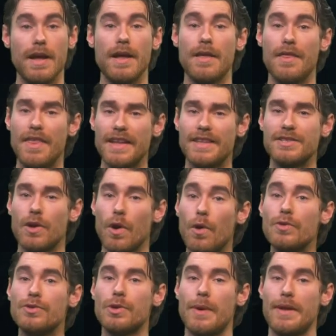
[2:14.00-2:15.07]
That is
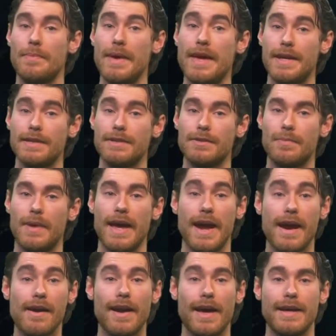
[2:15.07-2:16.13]
also admitted by
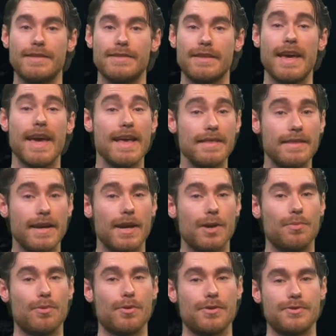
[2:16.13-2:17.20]
airlines and
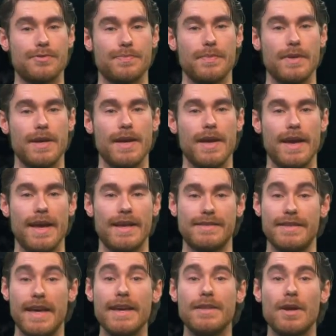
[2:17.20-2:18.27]
airports, as
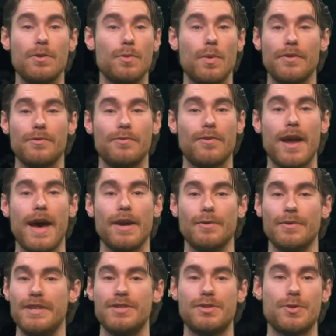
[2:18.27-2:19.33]
they don't want to fly on
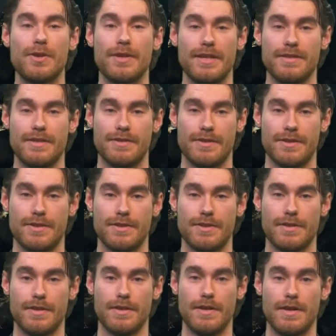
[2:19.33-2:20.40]
these short distances,
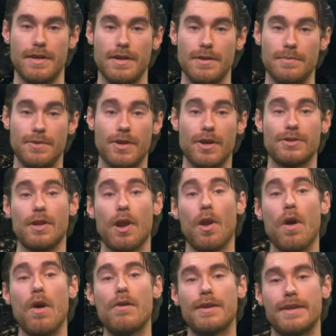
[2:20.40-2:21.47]
because the
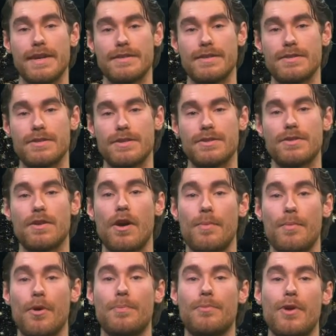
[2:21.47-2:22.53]
longer distances are
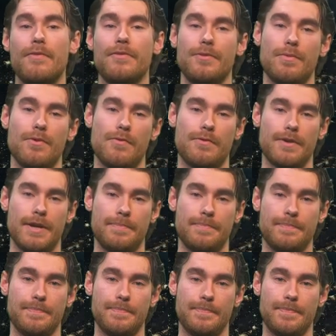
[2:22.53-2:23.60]
more profitable for them.
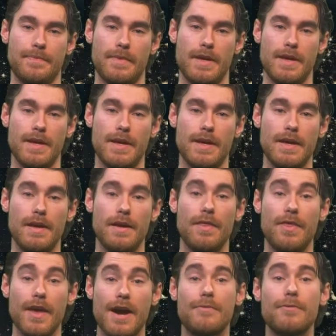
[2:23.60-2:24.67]

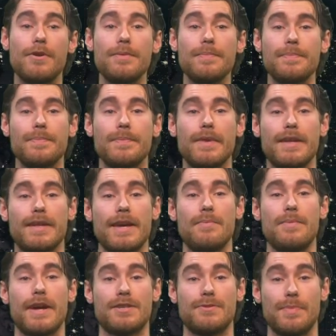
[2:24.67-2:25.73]
Therefore, it can
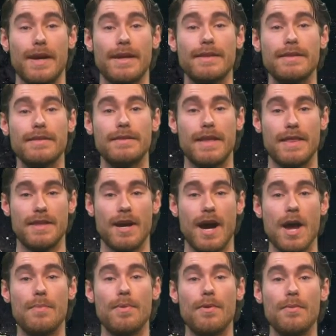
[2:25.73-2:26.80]
be expected that the
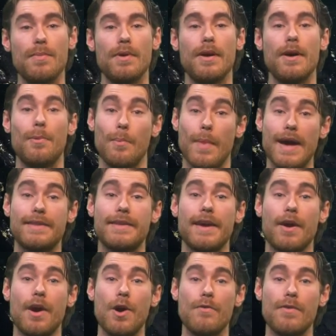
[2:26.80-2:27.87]
Hyperloop might take
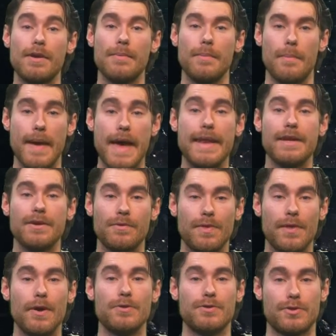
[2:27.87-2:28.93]
over many of
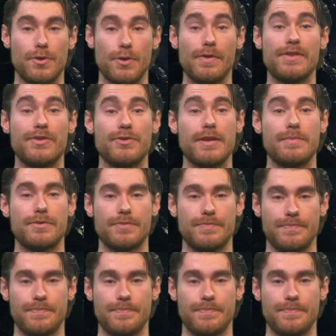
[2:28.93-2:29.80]
those current trips.